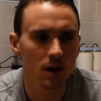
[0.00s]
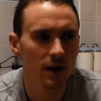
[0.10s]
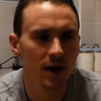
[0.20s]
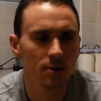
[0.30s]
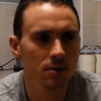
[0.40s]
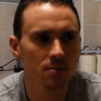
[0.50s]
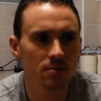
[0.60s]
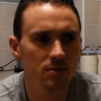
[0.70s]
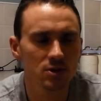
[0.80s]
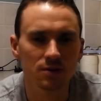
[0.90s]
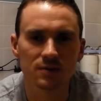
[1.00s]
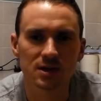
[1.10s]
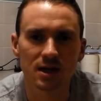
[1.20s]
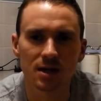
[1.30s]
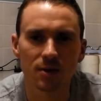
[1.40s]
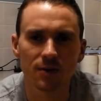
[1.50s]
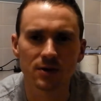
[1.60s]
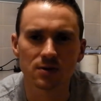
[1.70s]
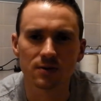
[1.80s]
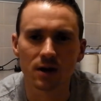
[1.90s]
and they were sort of selling them off at
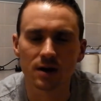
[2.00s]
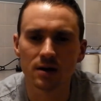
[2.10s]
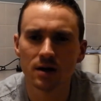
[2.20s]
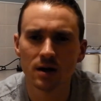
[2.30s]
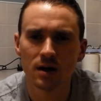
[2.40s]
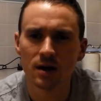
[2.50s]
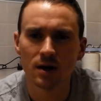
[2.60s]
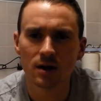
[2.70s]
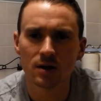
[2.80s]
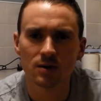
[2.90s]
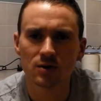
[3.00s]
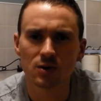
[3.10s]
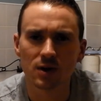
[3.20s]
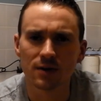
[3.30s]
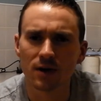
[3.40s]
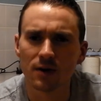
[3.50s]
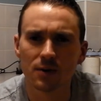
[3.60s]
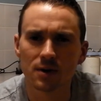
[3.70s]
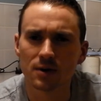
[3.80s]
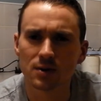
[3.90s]
sort of like 25
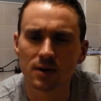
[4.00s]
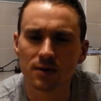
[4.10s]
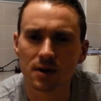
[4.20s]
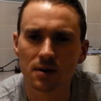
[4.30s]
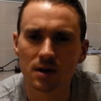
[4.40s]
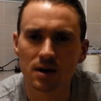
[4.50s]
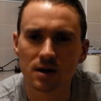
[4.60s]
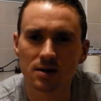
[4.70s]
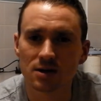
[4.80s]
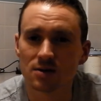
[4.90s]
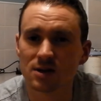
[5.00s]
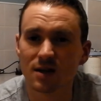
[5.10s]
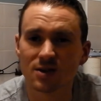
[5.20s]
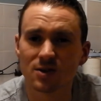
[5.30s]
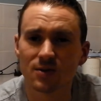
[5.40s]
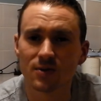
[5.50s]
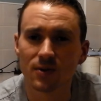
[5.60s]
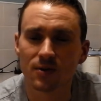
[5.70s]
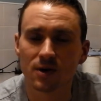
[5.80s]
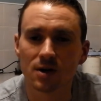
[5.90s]
quid or 23 quid and all that. So to get two of them
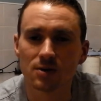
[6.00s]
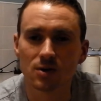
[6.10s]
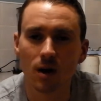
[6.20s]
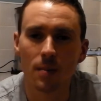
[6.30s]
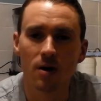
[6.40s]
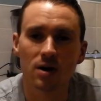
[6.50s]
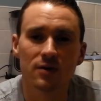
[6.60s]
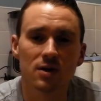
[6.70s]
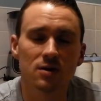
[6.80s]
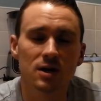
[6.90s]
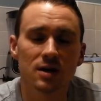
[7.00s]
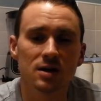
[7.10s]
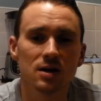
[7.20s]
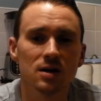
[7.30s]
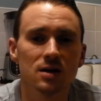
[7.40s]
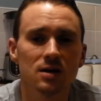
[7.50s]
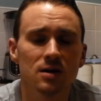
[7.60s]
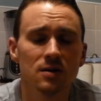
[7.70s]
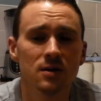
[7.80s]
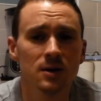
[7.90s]
for free was quite a bargain. I've only got to get the uh,
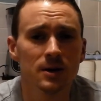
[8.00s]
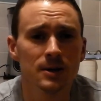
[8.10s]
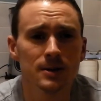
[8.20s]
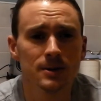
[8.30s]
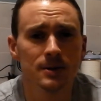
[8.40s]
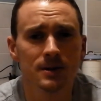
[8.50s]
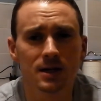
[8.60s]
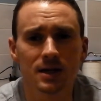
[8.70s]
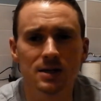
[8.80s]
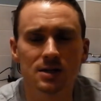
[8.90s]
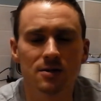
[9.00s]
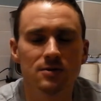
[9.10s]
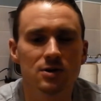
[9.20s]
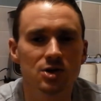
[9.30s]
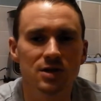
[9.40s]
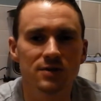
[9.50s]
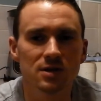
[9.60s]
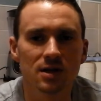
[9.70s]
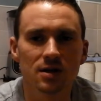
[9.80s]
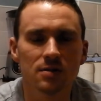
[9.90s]
the keystones and shives
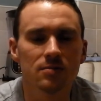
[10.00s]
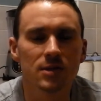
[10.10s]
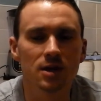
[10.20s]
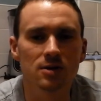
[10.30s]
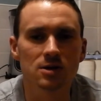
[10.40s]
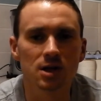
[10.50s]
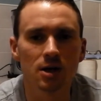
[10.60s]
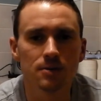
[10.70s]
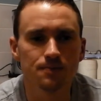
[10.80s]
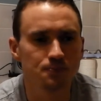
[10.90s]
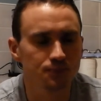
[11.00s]
and that, and they're good to go